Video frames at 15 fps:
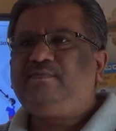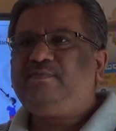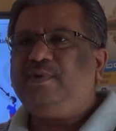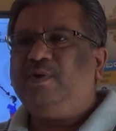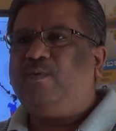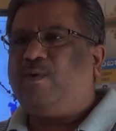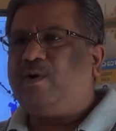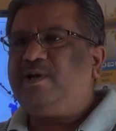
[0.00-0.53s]

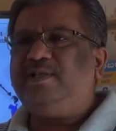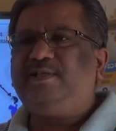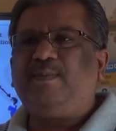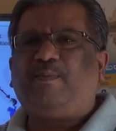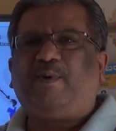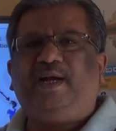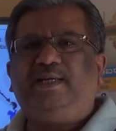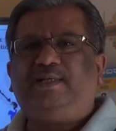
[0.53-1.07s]
what is a
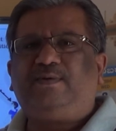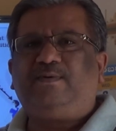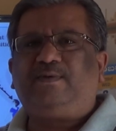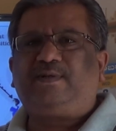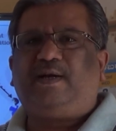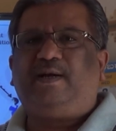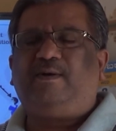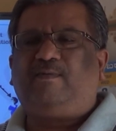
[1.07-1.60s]
point
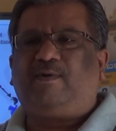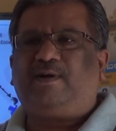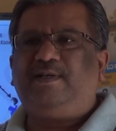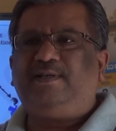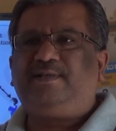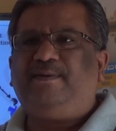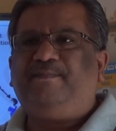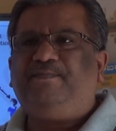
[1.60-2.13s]
source and what
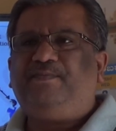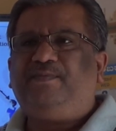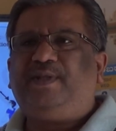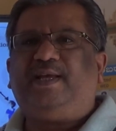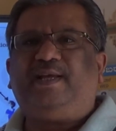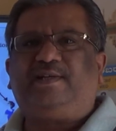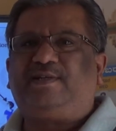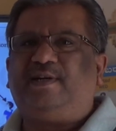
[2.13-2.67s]
is
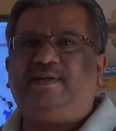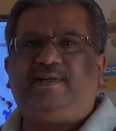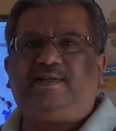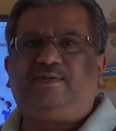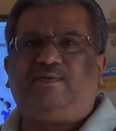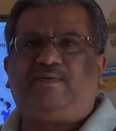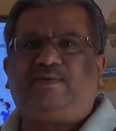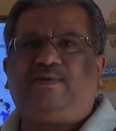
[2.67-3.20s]
the extended
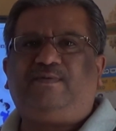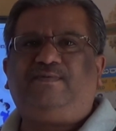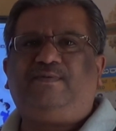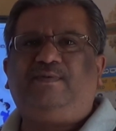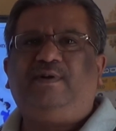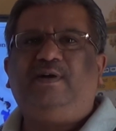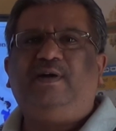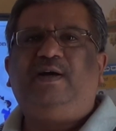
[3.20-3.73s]
source of
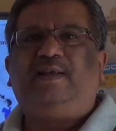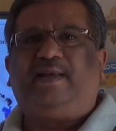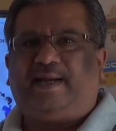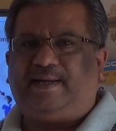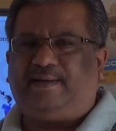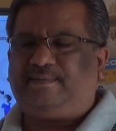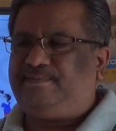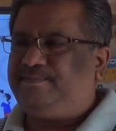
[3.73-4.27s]
light.